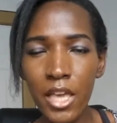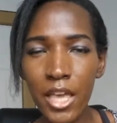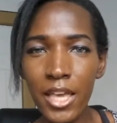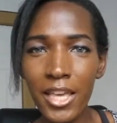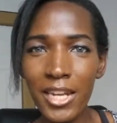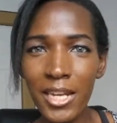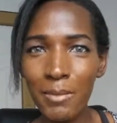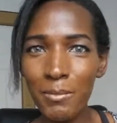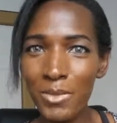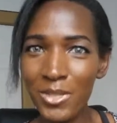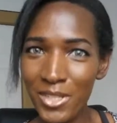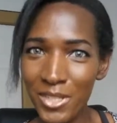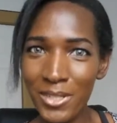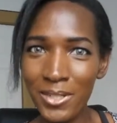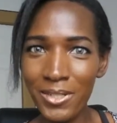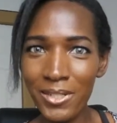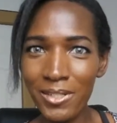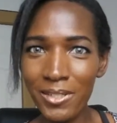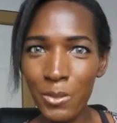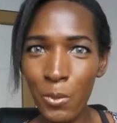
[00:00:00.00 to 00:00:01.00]
and I'm
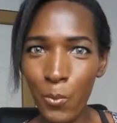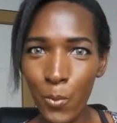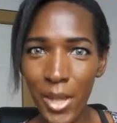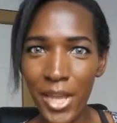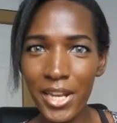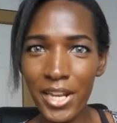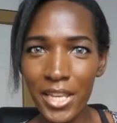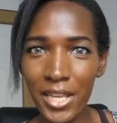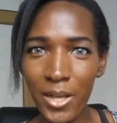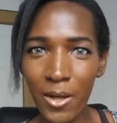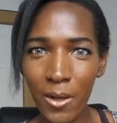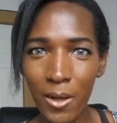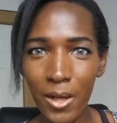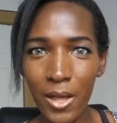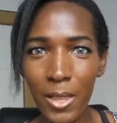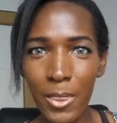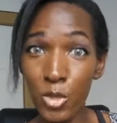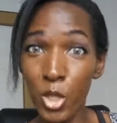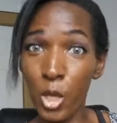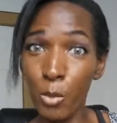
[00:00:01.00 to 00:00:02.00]
still waiting
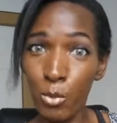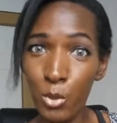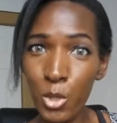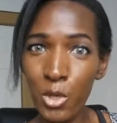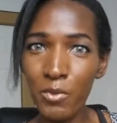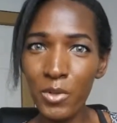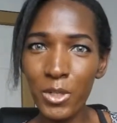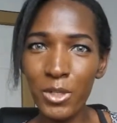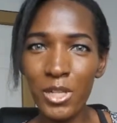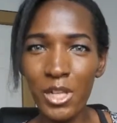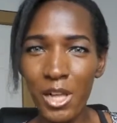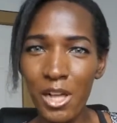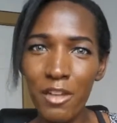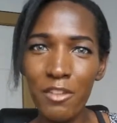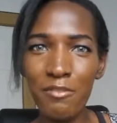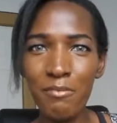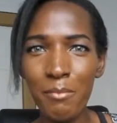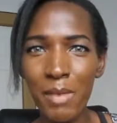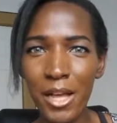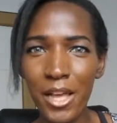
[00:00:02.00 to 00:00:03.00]
on the approval
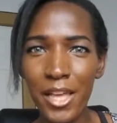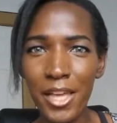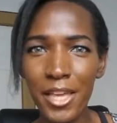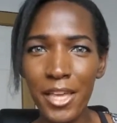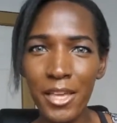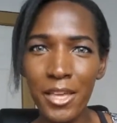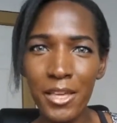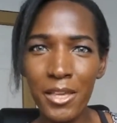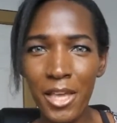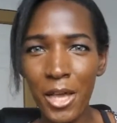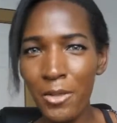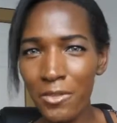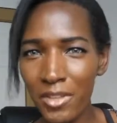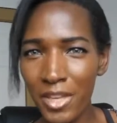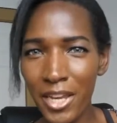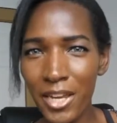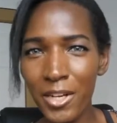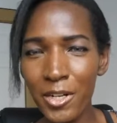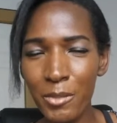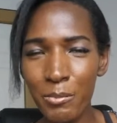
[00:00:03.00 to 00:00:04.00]
of my
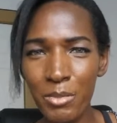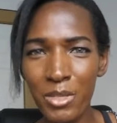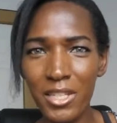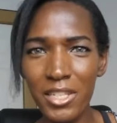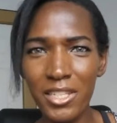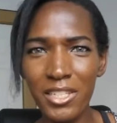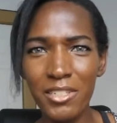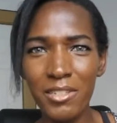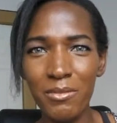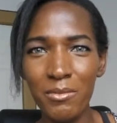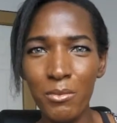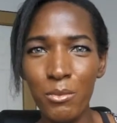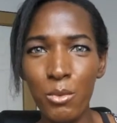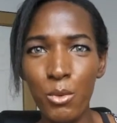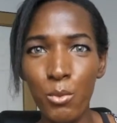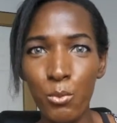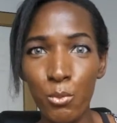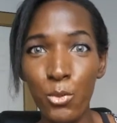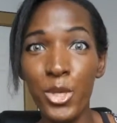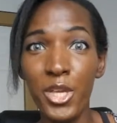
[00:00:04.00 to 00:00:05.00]
healthcare being
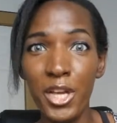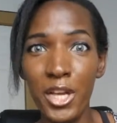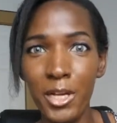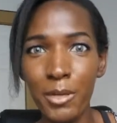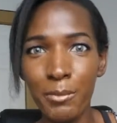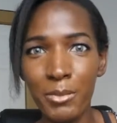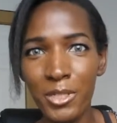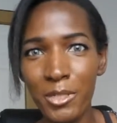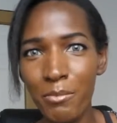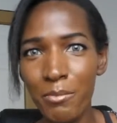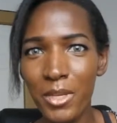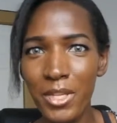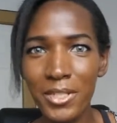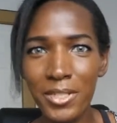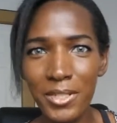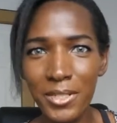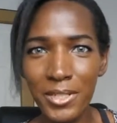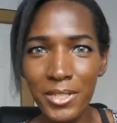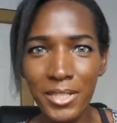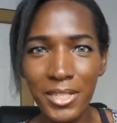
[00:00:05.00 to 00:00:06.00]
re-upped,
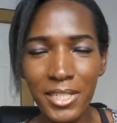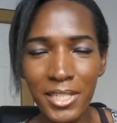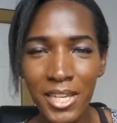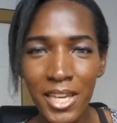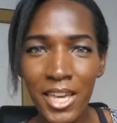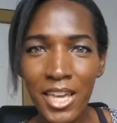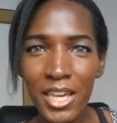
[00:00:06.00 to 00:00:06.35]
basically.